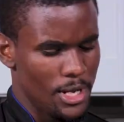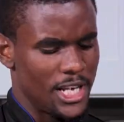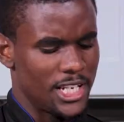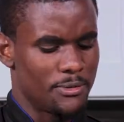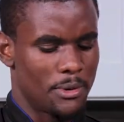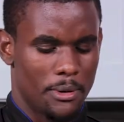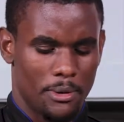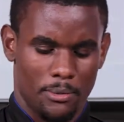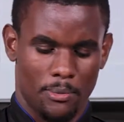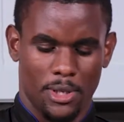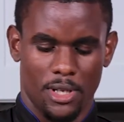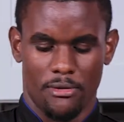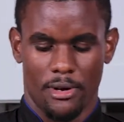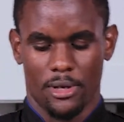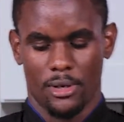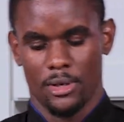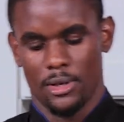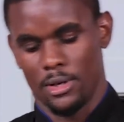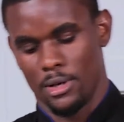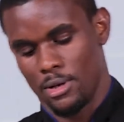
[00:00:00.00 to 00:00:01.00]
Yes, ma'am. Put it right on
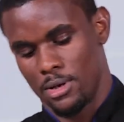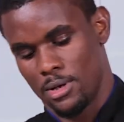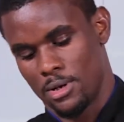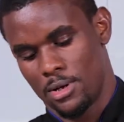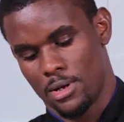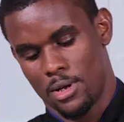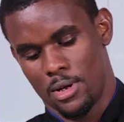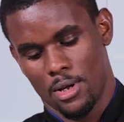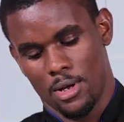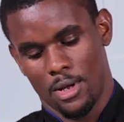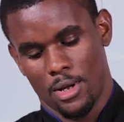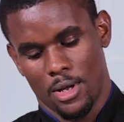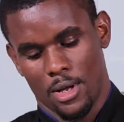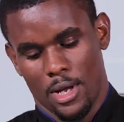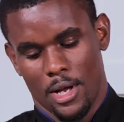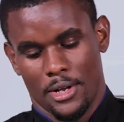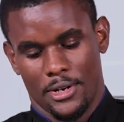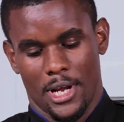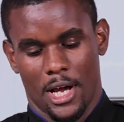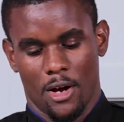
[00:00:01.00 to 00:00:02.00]
there.
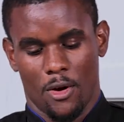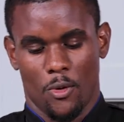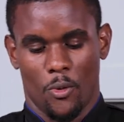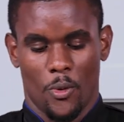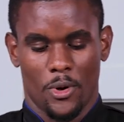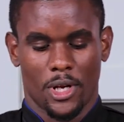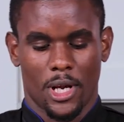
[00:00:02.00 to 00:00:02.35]
Now, when it